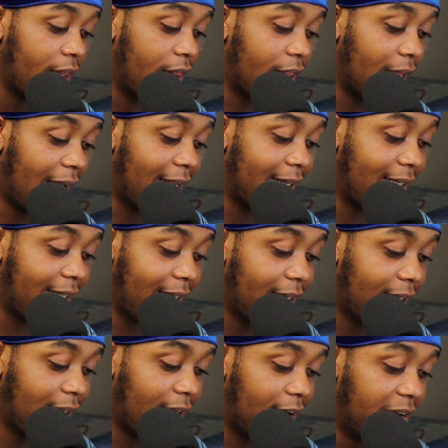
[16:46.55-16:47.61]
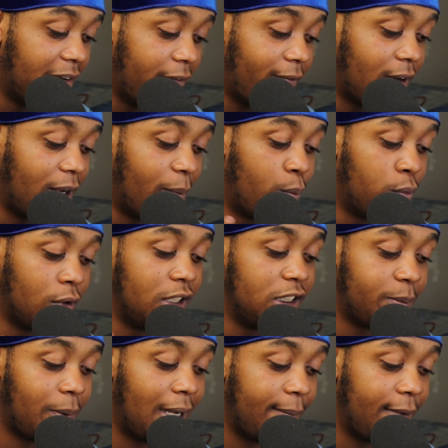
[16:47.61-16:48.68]
the idea of a
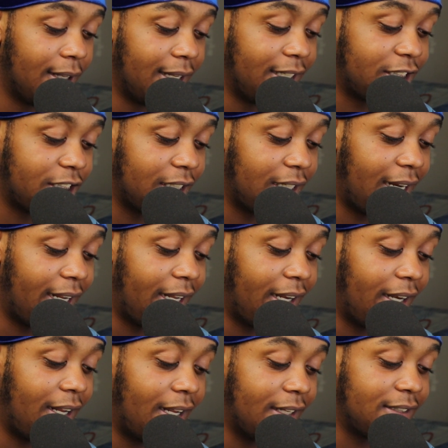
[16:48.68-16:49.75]
bridge population and